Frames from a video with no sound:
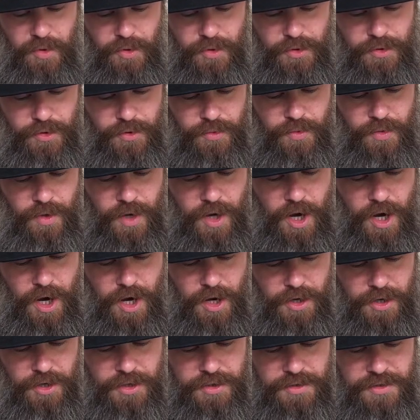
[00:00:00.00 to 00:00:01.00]
oil,
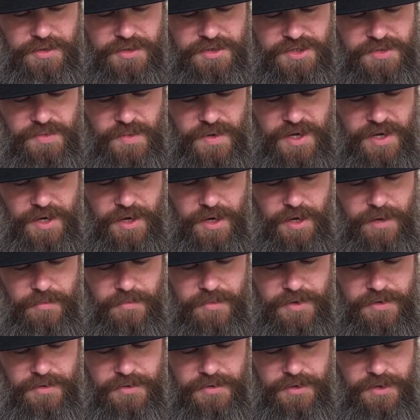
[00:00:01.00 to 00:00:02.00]
argan, sweet
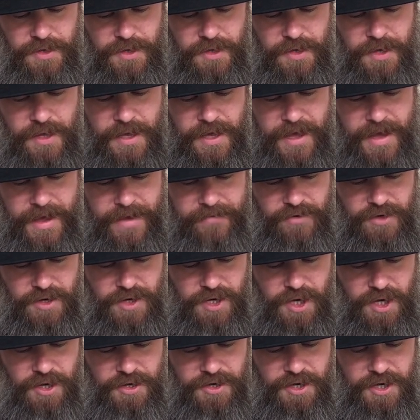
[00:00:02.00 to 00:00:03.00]
almond,
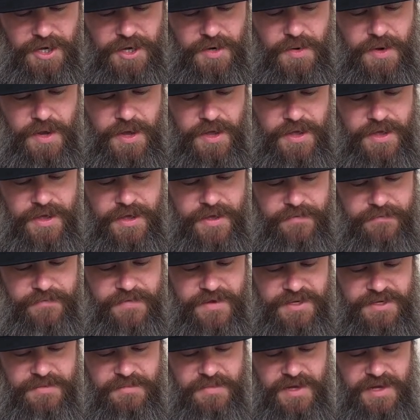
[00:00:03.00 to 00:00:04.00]
avocado,
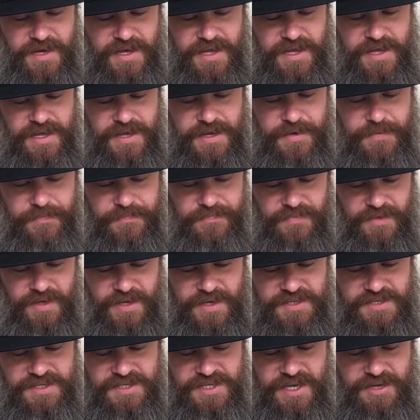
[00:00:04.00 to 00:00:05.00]
vitamin E,
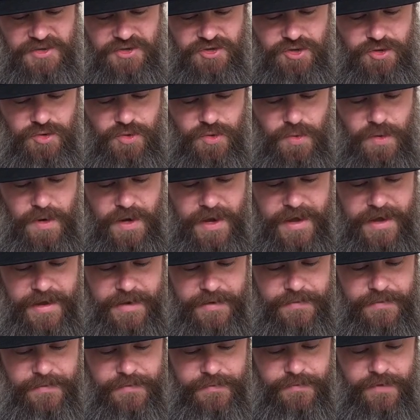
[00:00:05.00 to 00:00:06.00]
essential
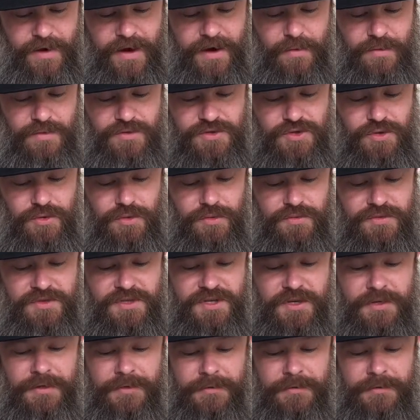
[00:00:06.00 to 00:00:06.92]
and fragrance oils.